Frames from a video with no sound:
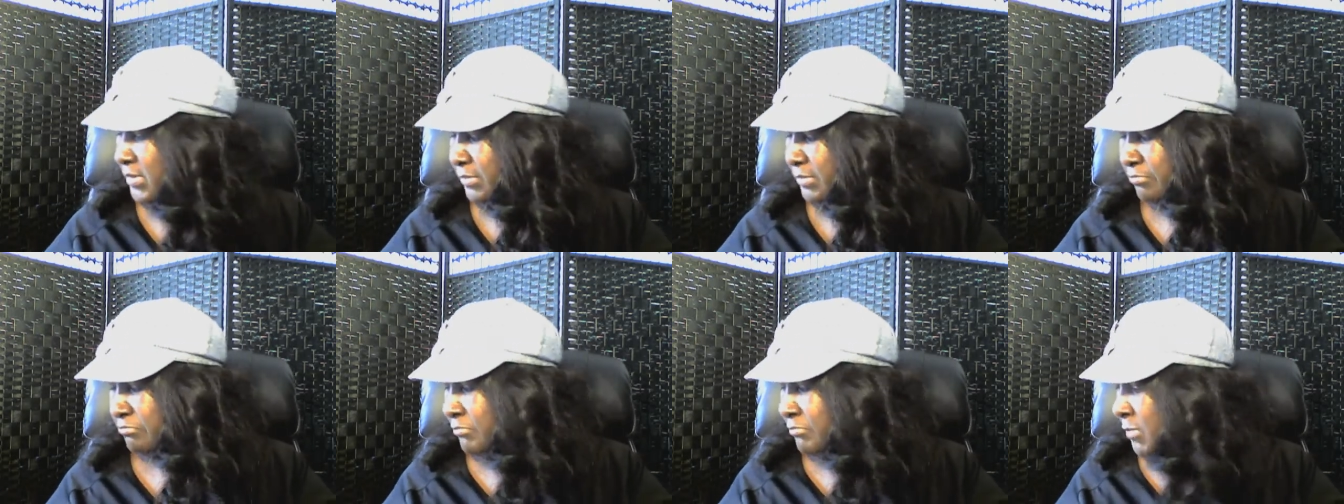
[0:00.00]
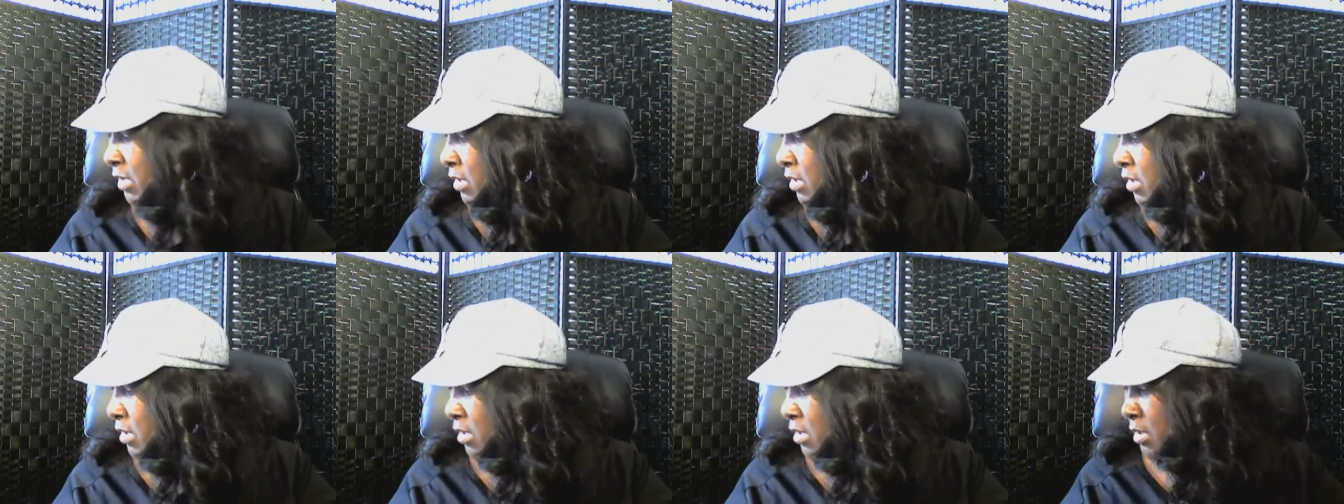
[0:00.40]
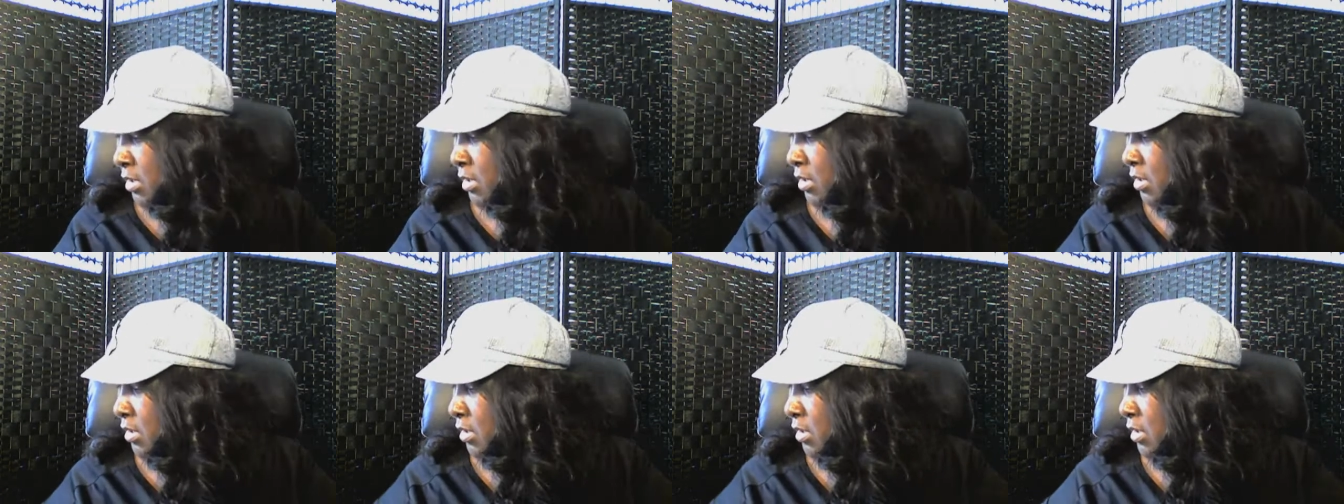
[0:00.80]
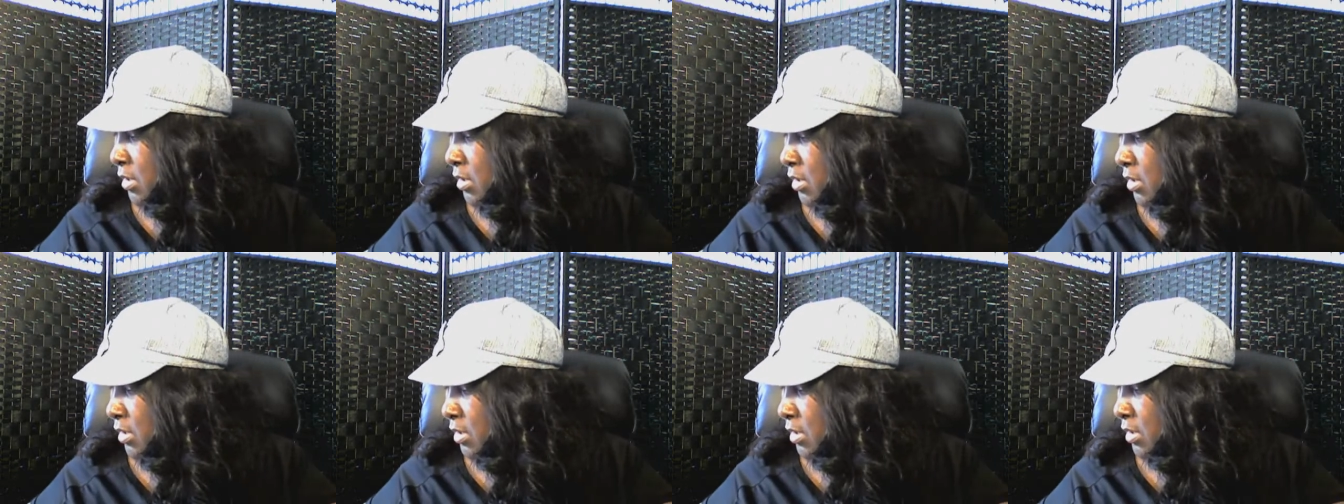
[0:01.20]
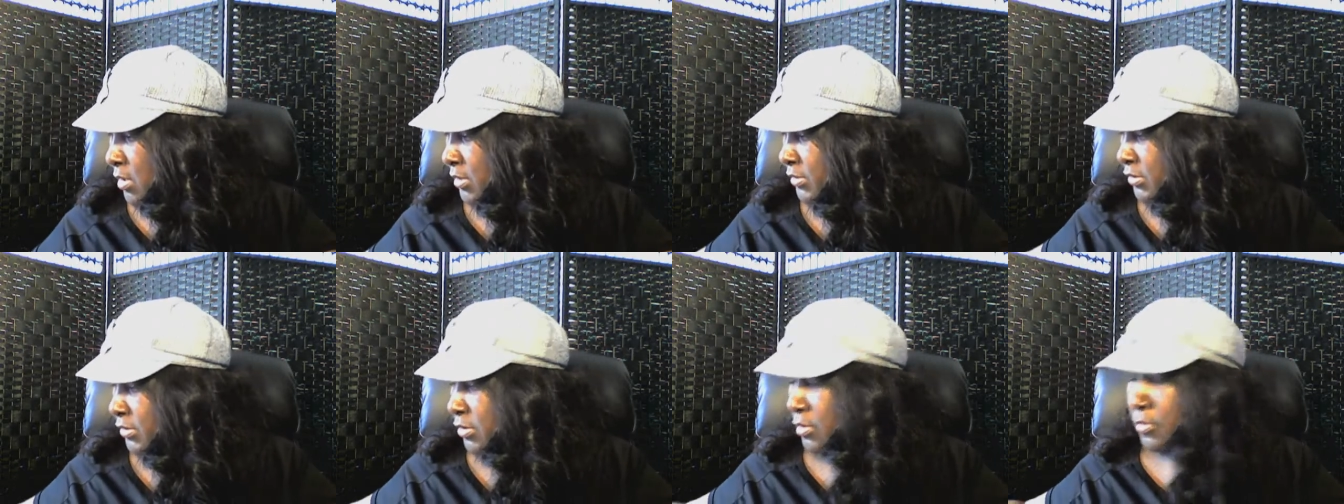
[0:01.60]
and
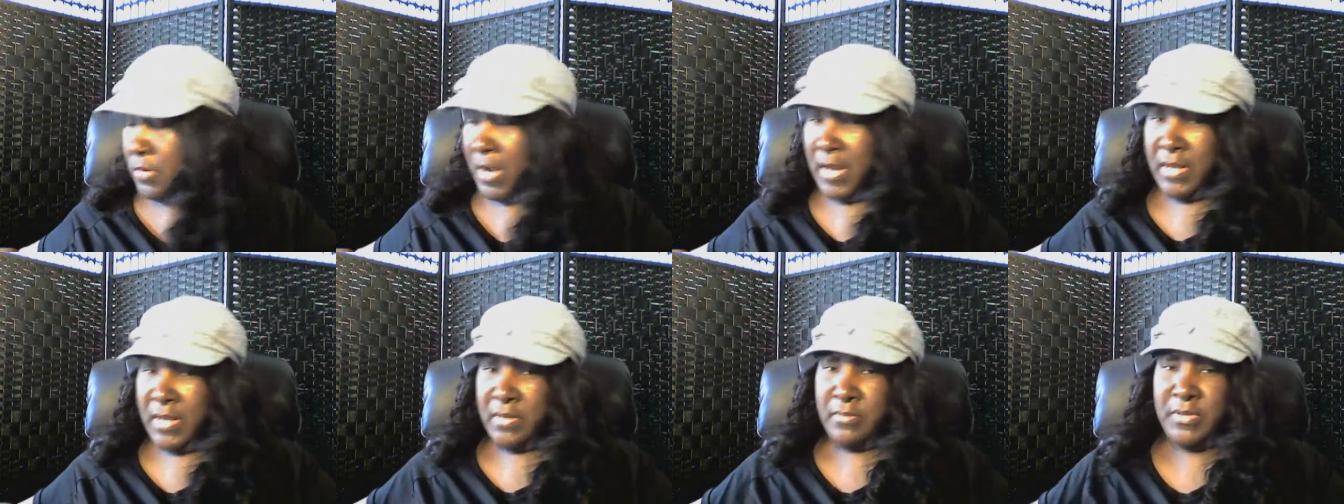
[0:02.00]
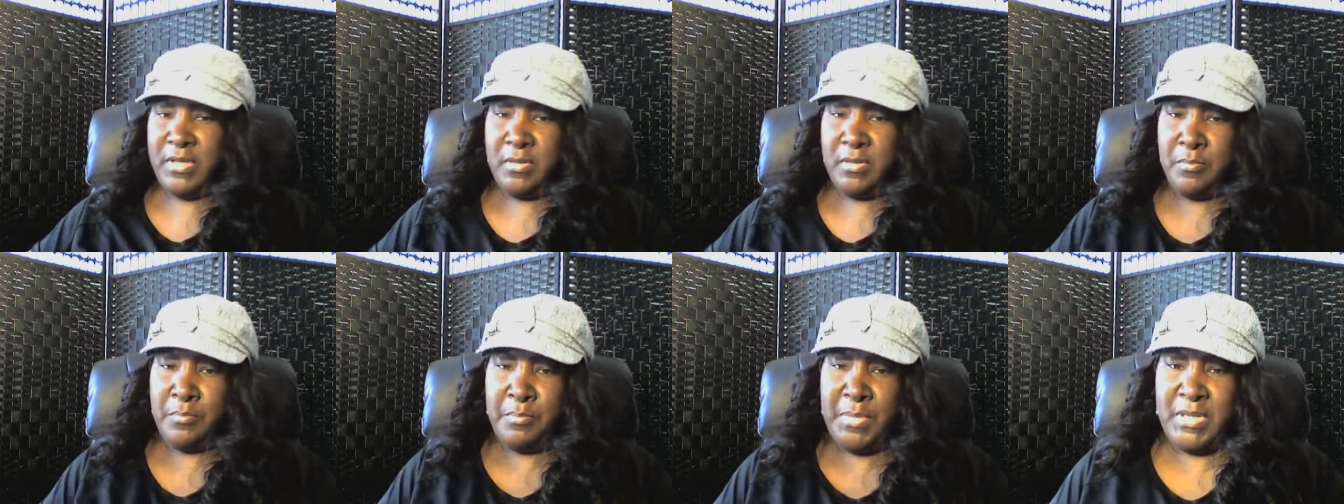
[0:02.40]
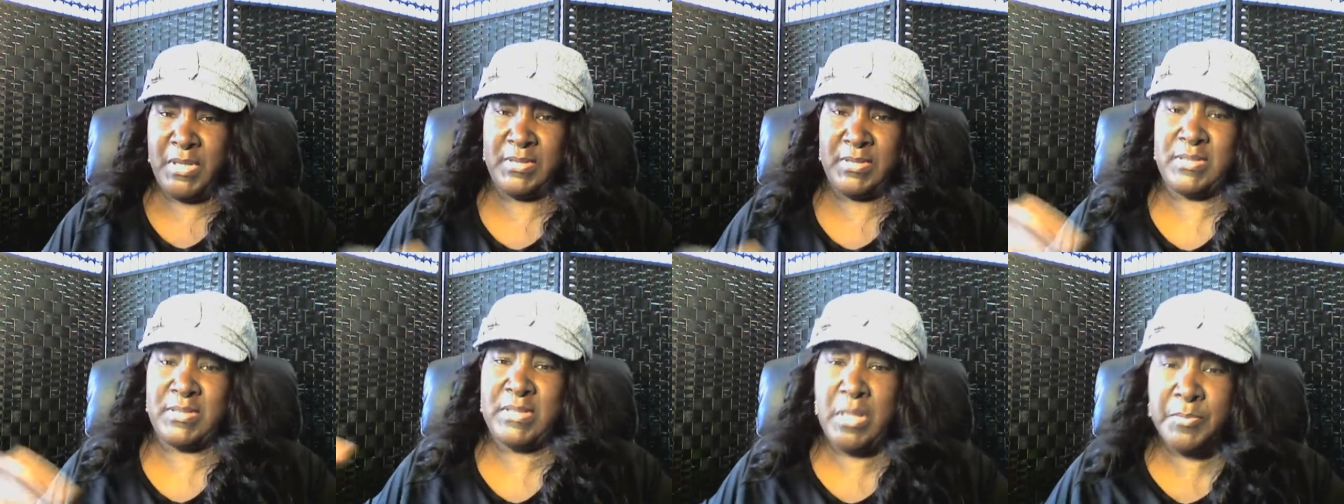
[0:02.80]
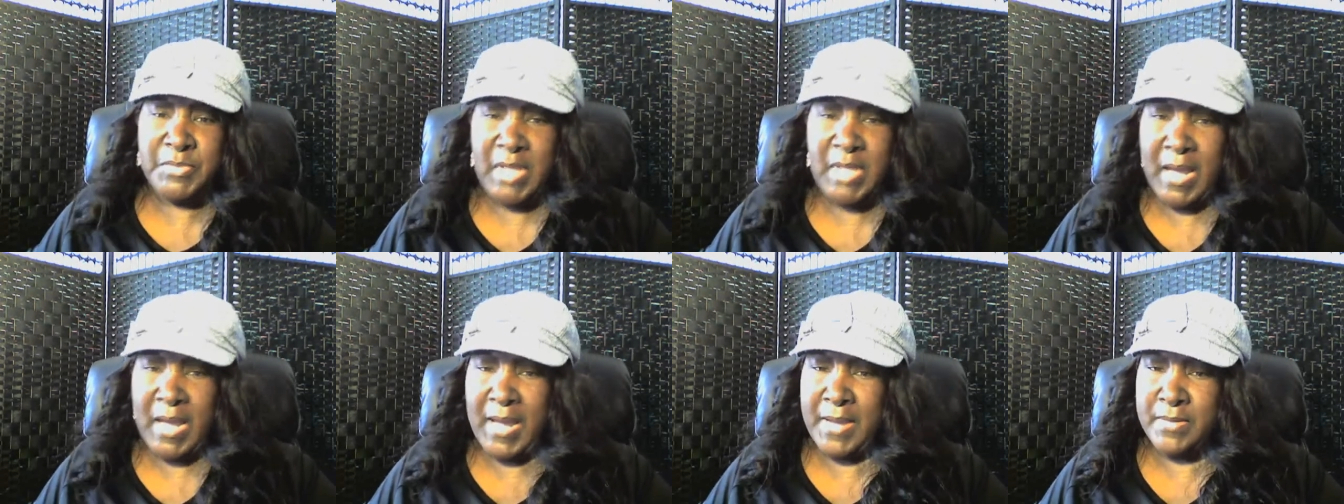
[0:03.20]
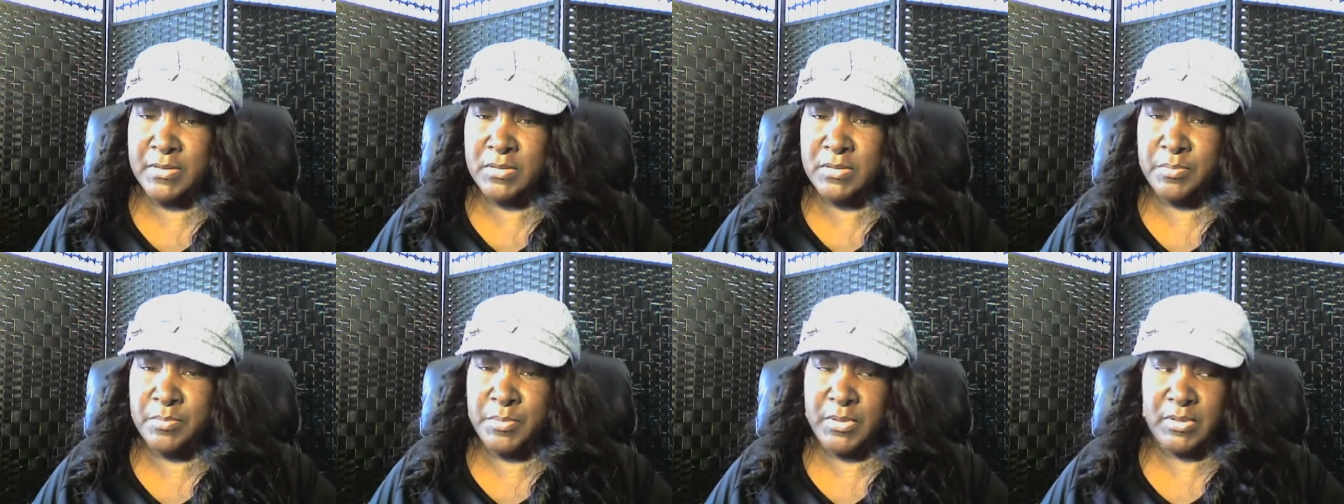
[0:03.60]
so I get bit
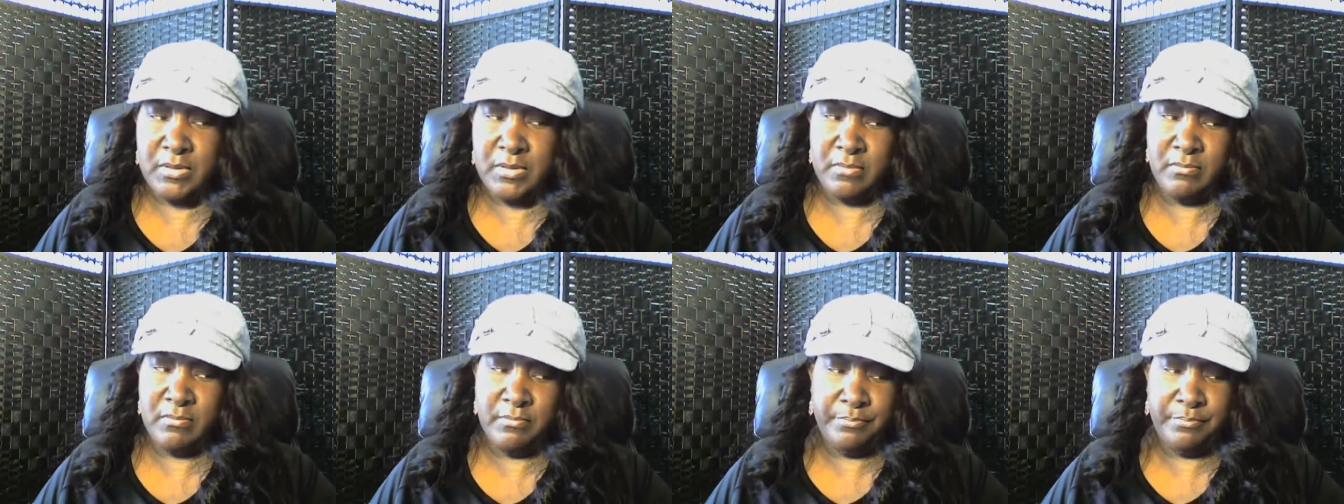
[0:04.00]
sometimes, but